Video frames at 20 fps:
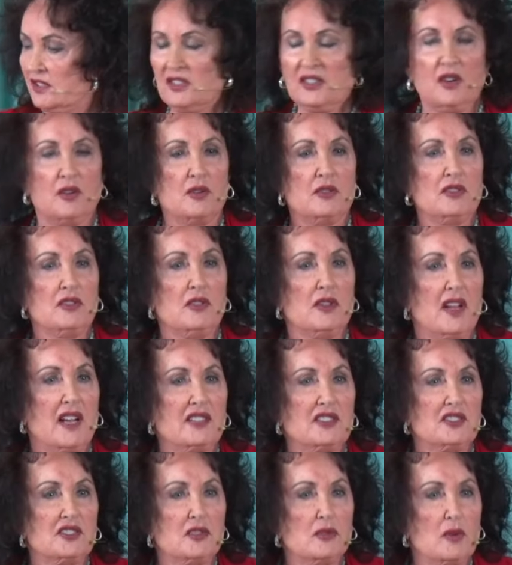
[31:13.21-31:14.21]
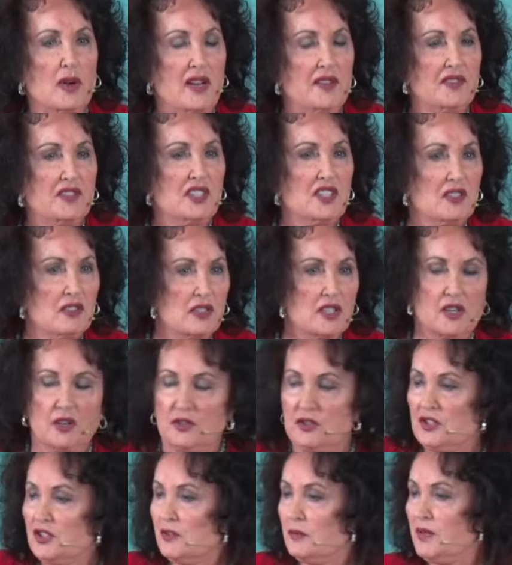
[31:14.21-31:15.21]
You know, you lost your wife a year ago.
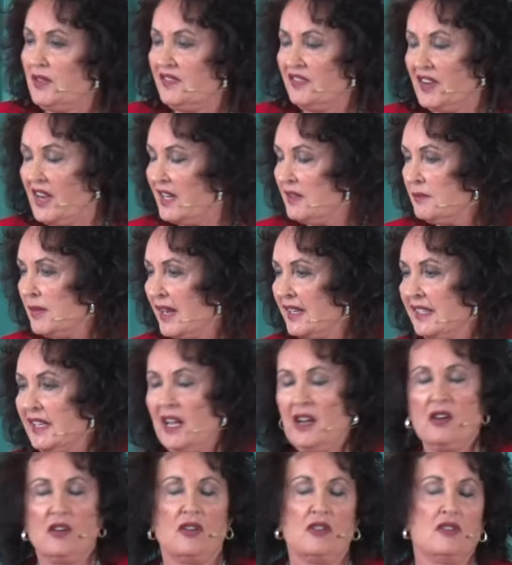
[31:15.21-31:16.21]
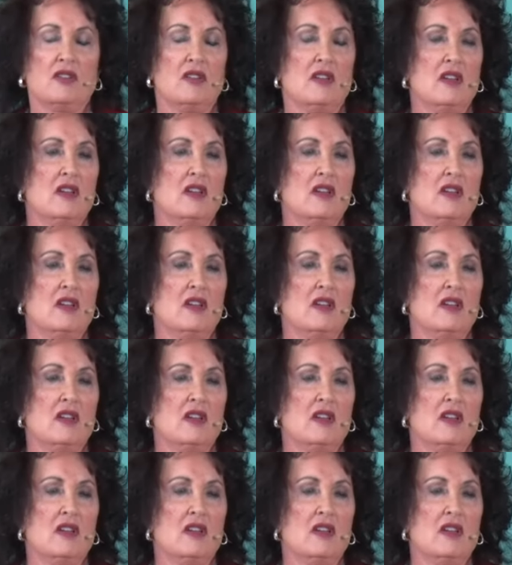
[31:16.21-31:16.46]
You should be fine by now.